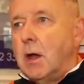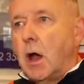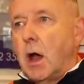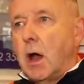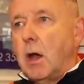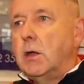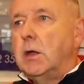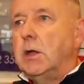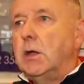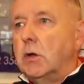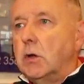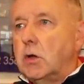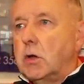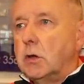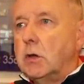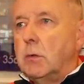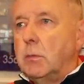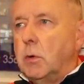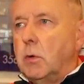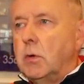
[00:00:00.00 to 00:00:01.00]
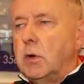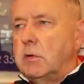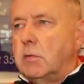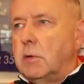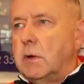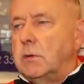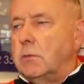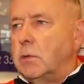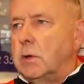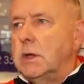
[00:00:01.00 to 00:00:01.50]
I only look at the boys,
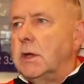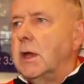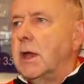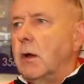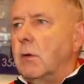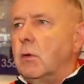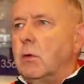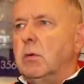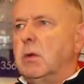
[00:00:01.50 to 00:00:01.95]
when you go, oh,